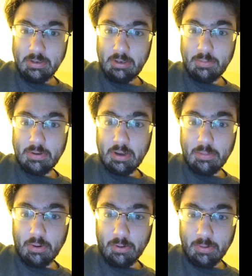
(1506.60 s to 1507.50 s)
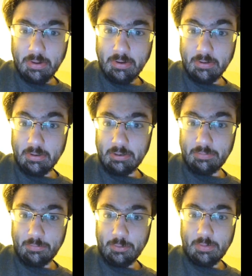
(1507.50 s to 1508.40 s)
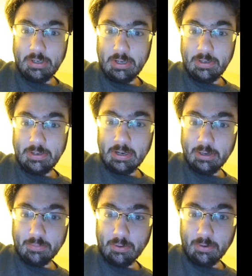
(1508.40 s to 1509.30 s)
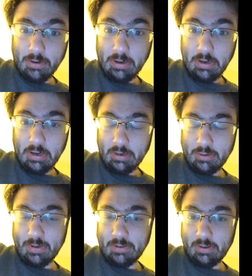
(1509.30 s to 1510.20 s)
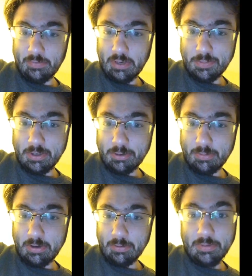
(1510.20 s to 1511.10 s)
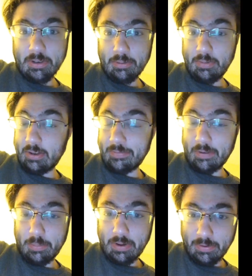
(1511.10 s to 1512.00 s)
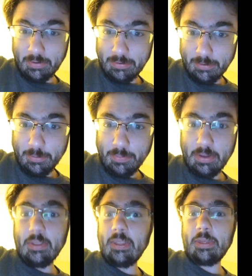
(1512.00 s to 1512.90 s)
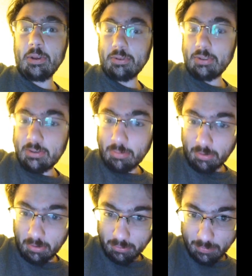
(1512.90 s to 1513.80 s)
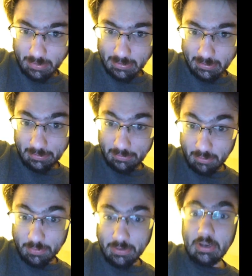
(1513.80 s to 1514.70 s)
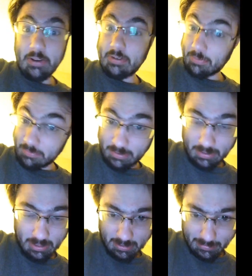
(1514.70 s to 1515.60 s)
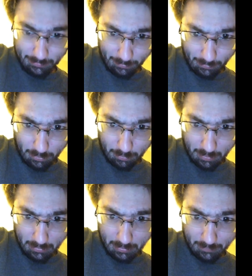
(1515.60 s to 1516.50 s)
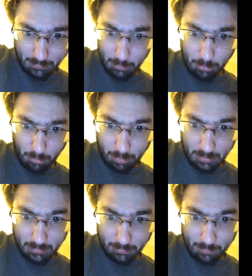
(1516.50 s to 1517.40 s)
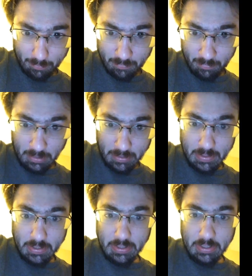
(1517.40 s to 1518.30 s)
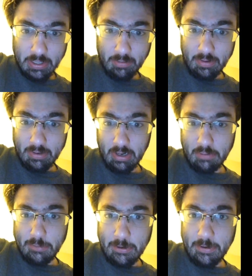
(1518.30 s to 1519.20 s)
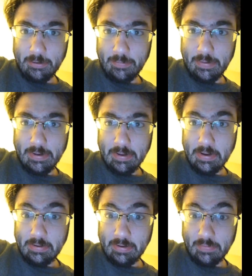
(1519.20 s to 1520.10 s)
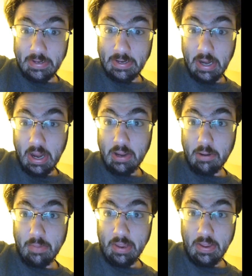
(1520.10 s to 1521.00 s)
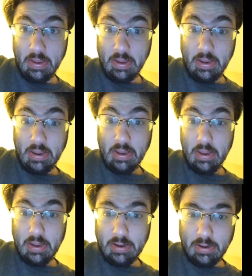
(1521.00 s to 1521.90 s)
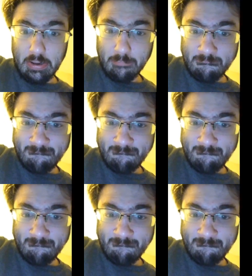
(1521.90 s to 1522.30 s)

communicate more with you, or to reach out to you guys more, especially on Facebook and Twitter. So you can find me on there too. Those links will also be in the description, as will my link for Google Plus. Anyway, I'm Jgsf1987, and I am out of here.